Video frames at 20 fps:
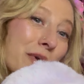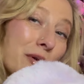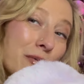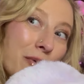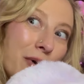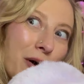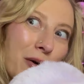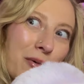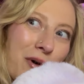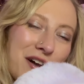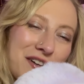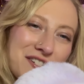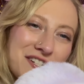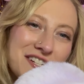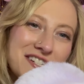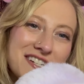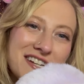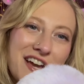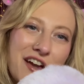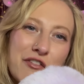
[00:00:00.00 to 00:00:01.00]
will watch it
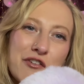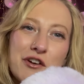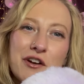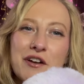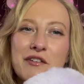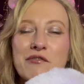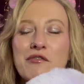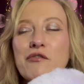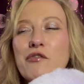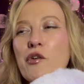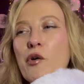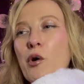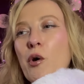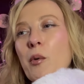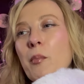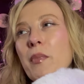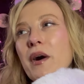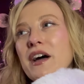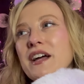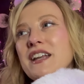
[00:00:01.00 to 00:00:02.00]
together in full,
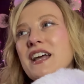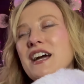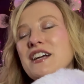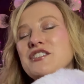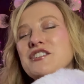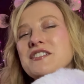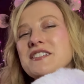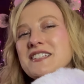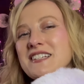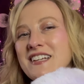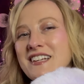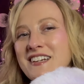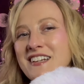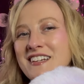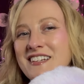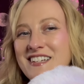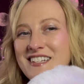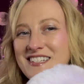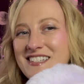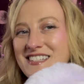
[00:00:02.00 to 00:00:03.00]
but I just needed
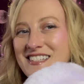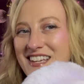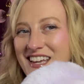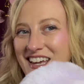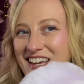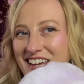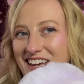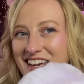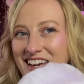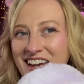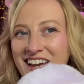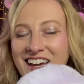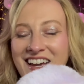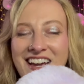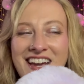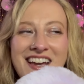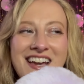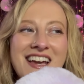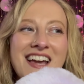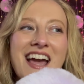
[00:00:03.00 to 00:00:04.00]
to see.
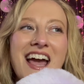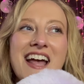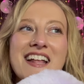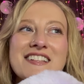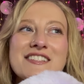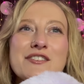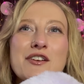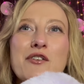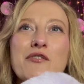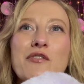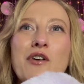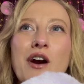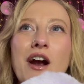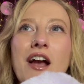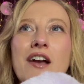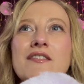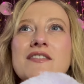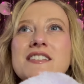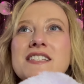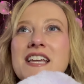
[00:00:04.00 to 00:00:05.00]
And so far
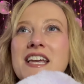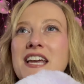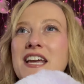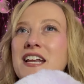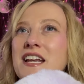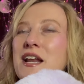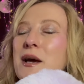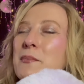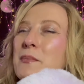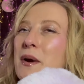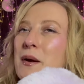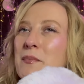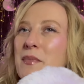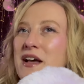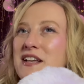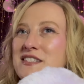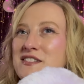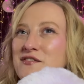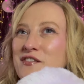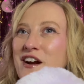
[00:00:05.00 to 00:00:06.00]
I've seen My
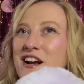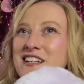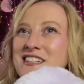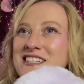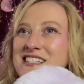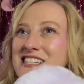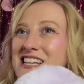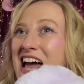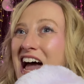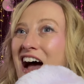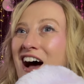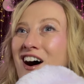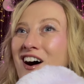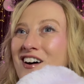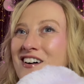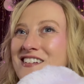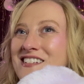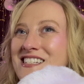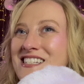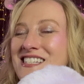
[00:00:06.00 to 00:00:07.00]
Best Friend's
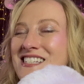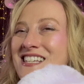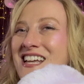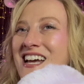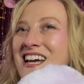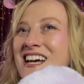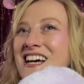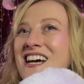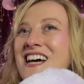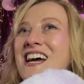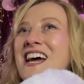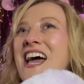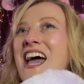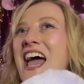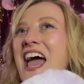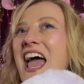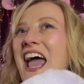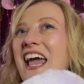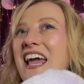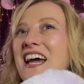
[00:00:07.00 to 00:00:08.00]
House,
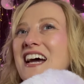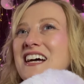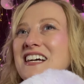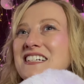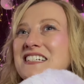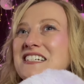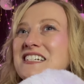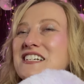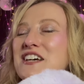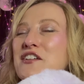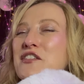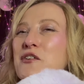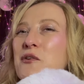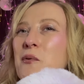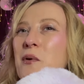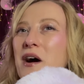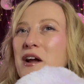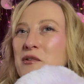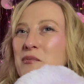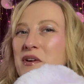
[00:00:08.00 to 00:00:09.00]
and the
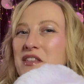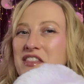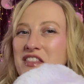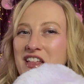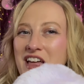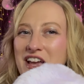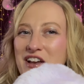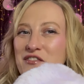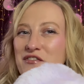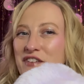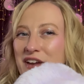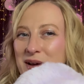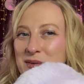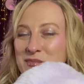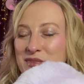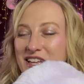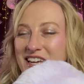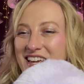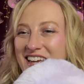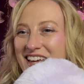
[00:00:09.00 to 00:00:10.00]
one with like
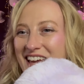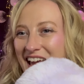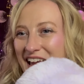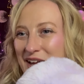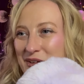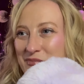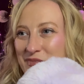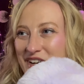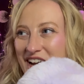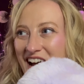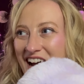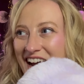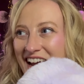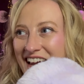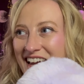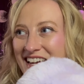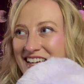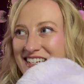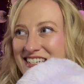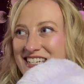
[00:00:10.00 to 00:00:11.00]
Family Game
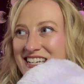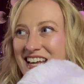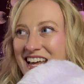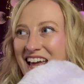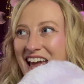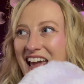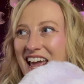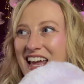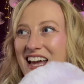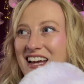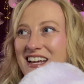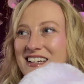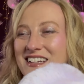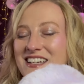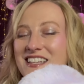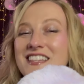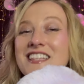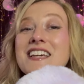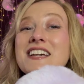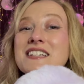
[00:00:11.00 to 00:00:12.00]
Night, and
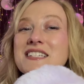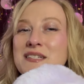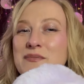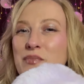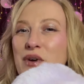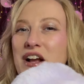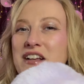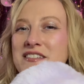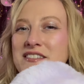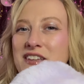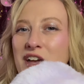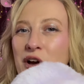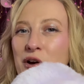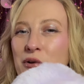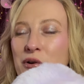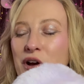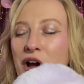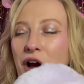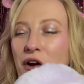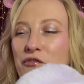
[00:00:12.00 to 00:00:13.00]
the Espresso
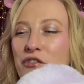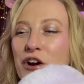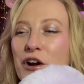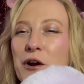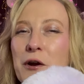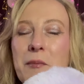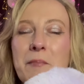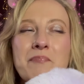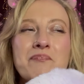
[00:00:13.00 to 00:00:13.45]
cover.